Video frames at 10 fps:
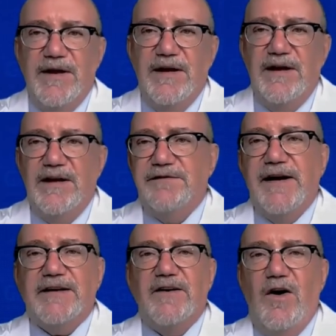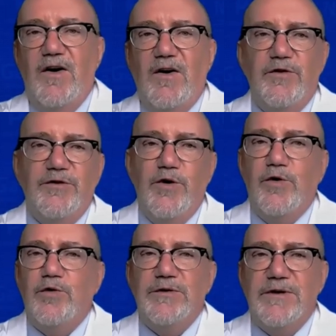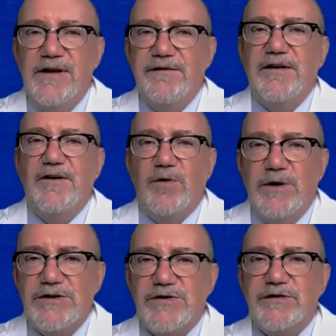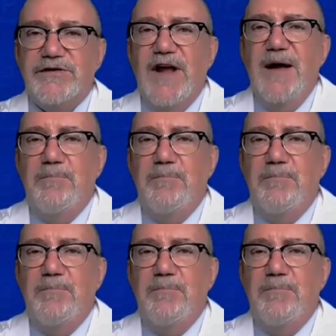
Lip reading: In fact, all known living creatures